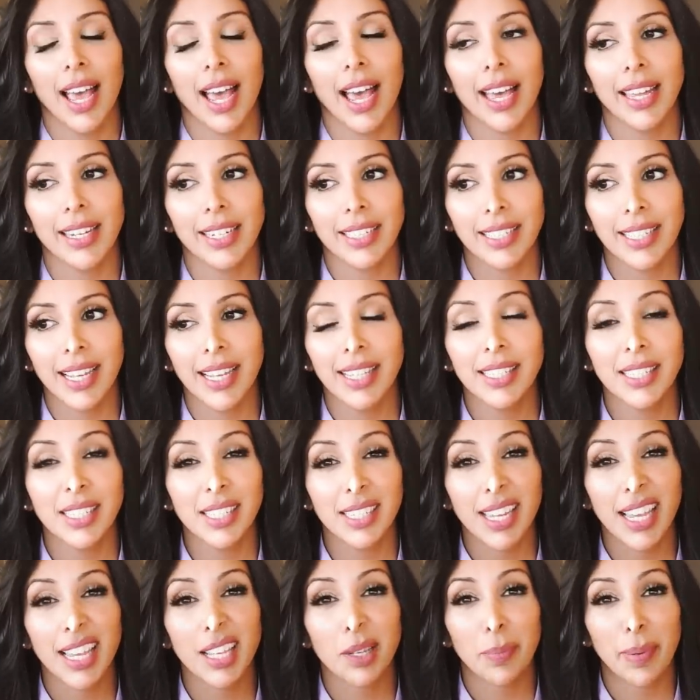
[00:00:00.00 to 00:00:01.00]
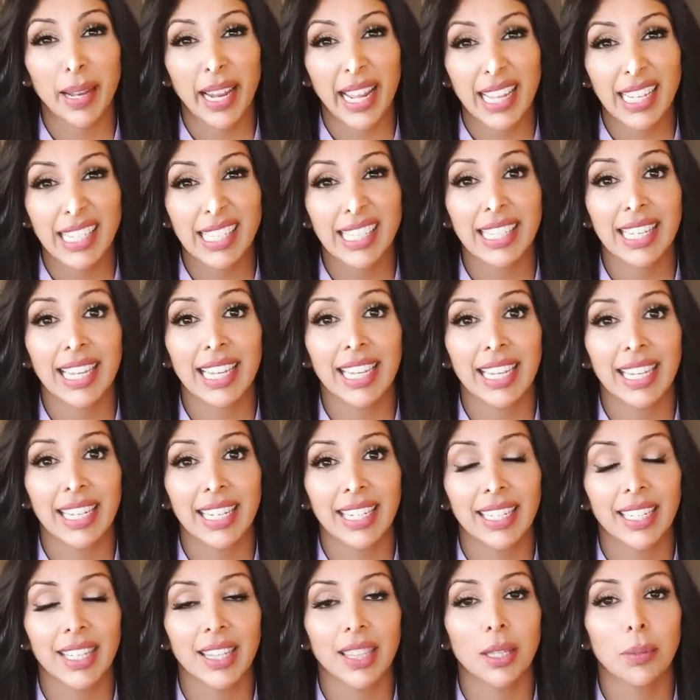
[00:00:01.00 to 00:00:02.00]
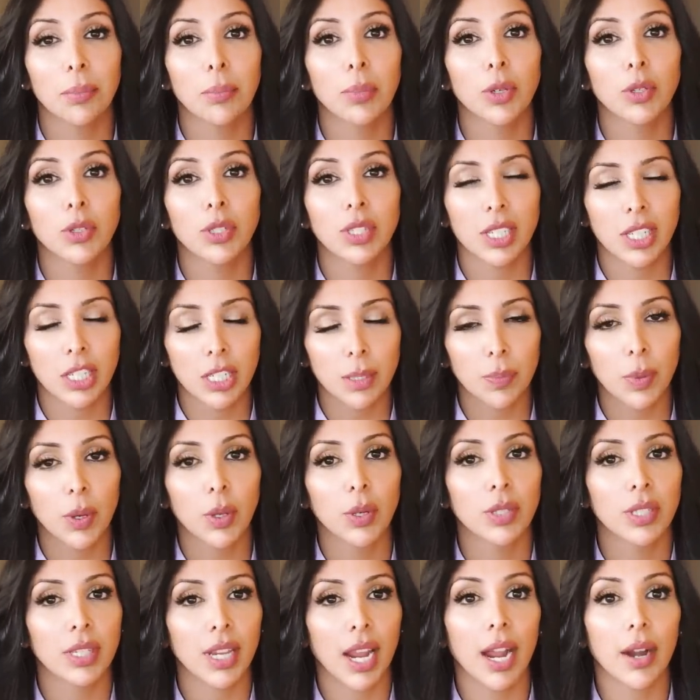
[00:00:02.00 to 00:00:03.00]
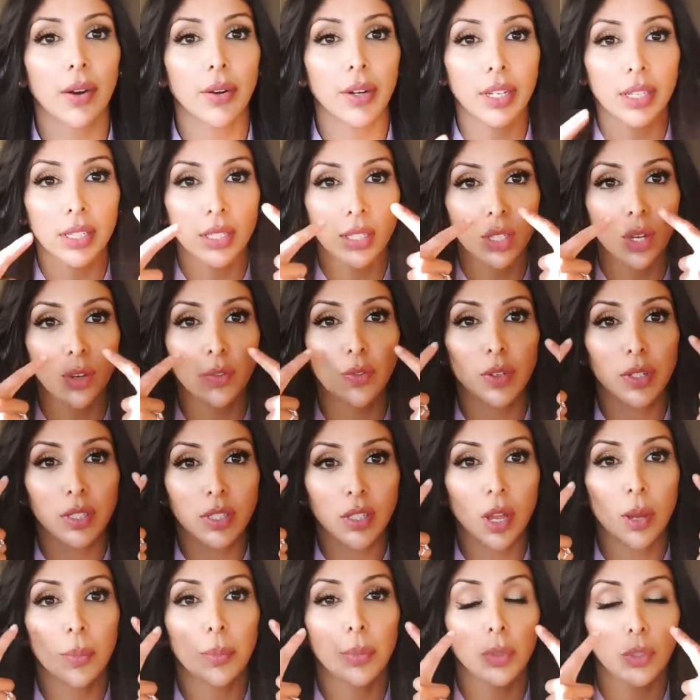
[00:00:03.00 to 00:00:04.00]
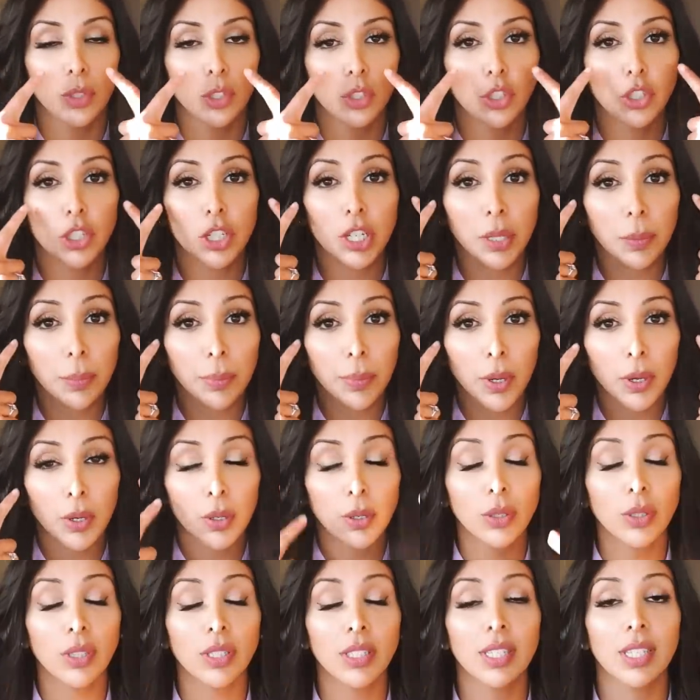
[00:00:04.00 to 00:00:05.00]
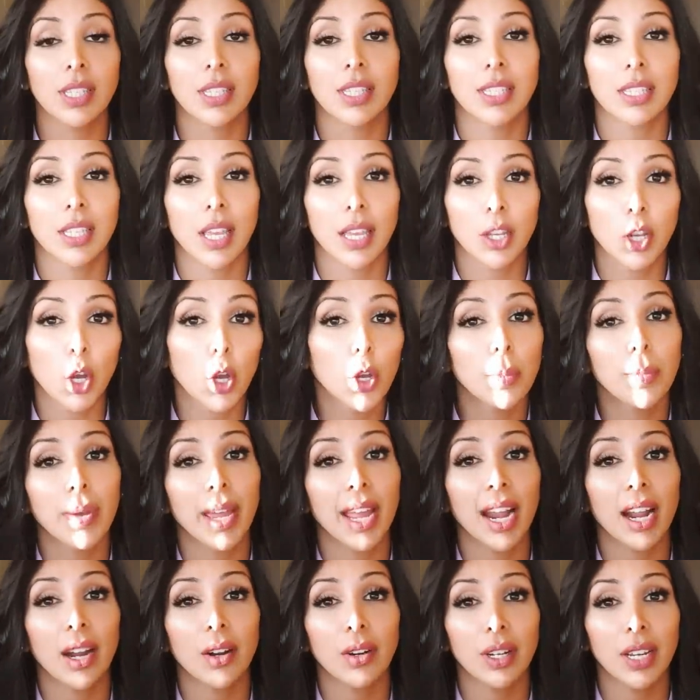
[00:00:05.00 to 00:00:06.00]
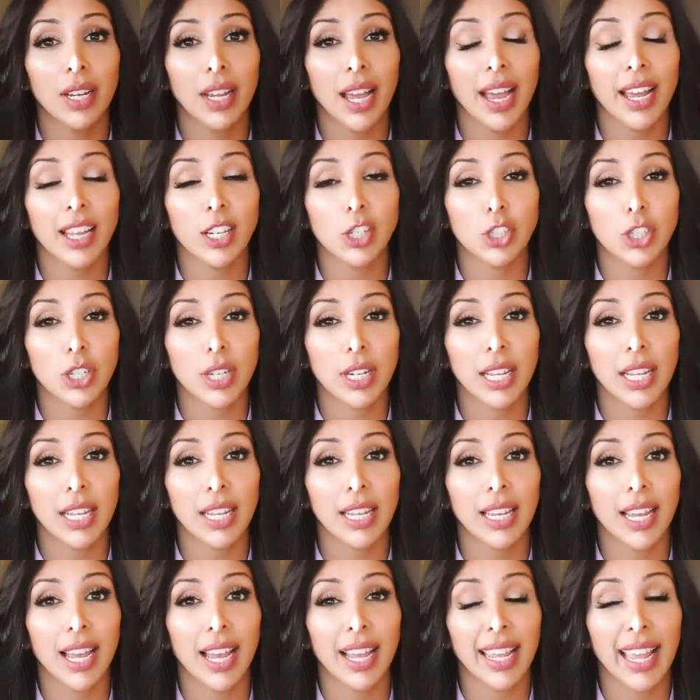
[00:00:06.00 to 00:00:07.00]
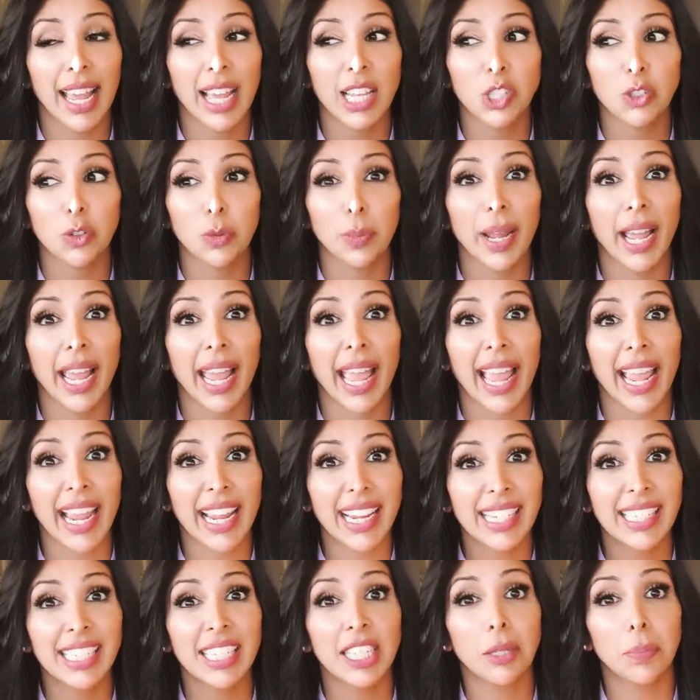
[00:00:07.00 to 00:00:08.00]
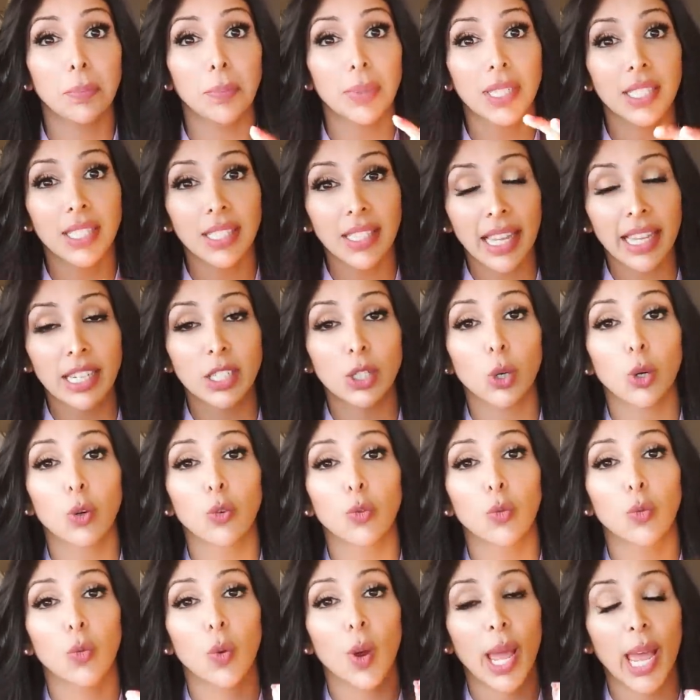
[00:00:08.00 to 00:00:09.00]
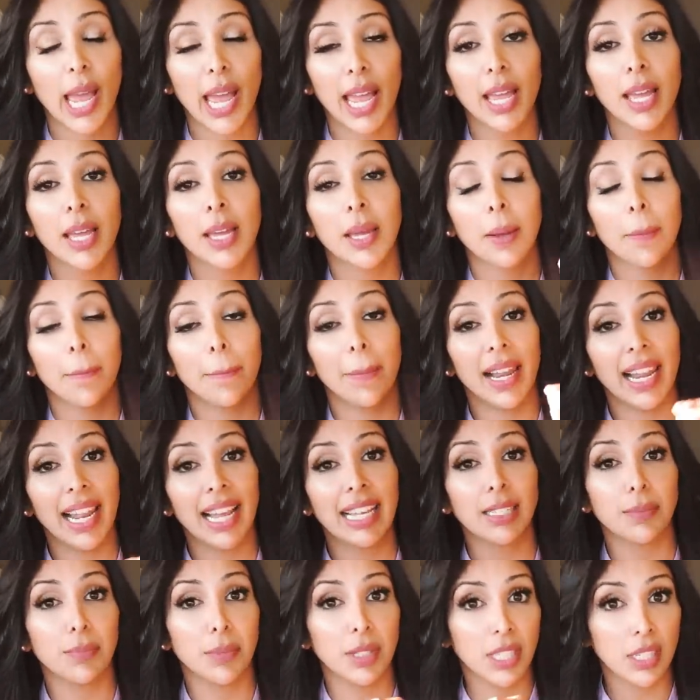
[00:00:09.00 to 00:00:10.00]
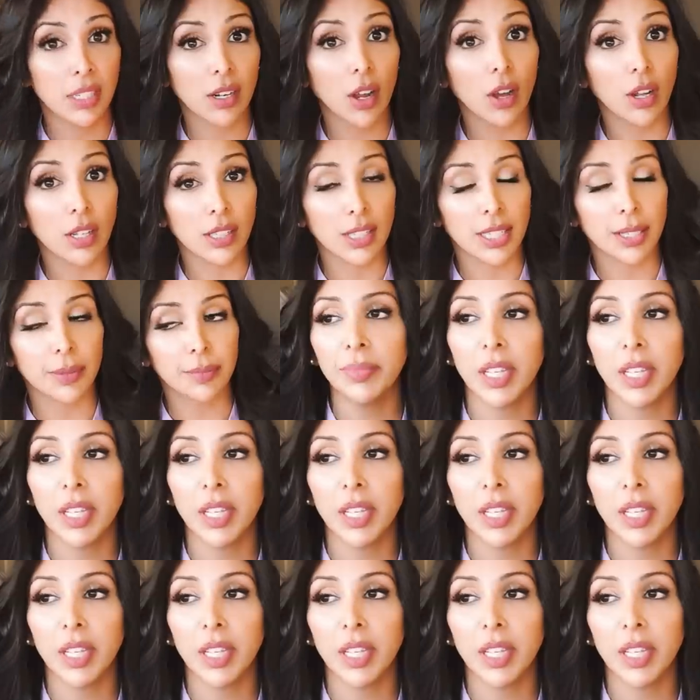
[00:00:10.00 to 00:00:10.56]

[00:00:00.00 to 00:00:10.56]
And it tends to take place in the most exposed areas. So for example, the cheekbones, the zygoma area actually accounts for about 80% of where melasma starts.